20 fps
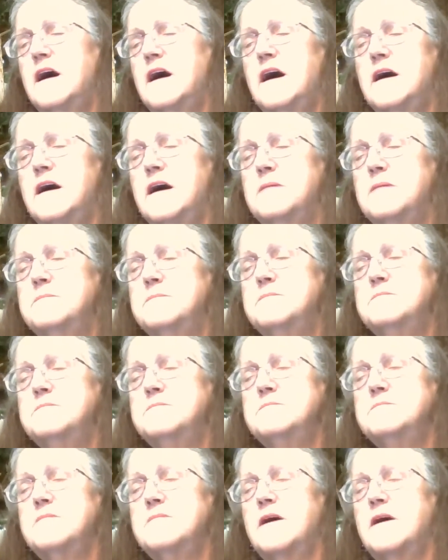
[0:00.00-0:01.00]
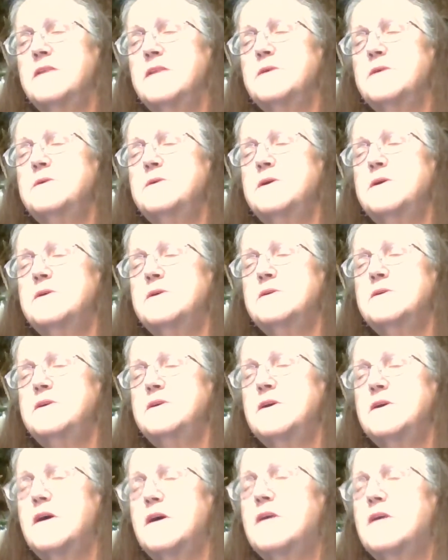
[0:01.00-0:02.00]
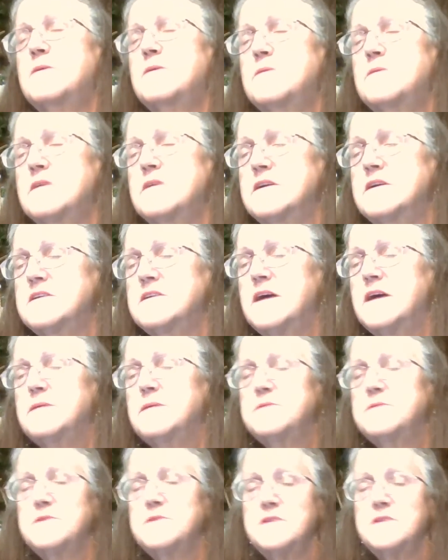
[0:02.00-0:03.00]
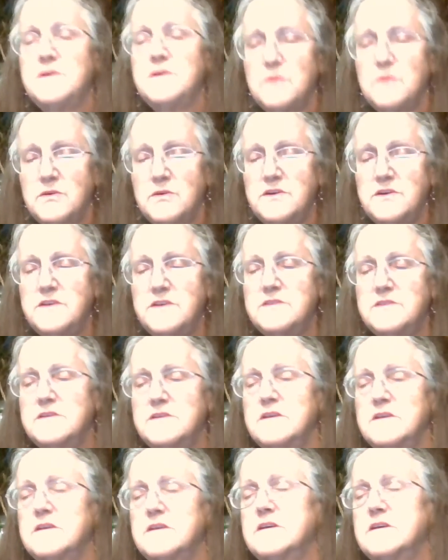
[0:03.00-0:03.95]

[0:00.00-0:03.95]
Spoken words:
Although your artwork is absolutely gorgeous,